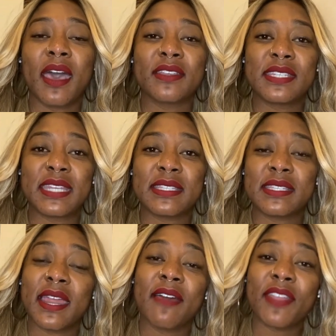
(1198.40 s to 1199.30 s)
uh,
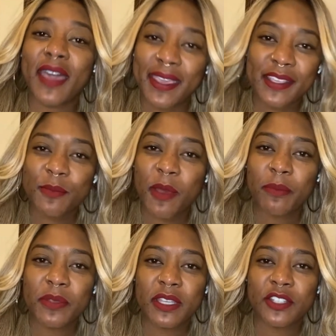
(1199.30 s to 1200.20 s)
states that have the highest
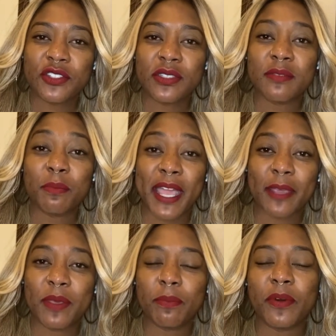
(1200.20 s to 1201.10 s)
populations of
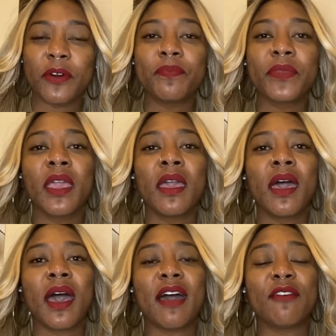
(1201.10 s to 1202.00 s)
Black people.
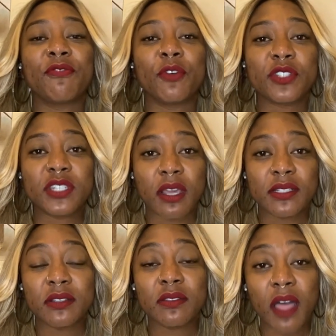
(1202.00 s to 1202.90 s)
Uh, folks talked a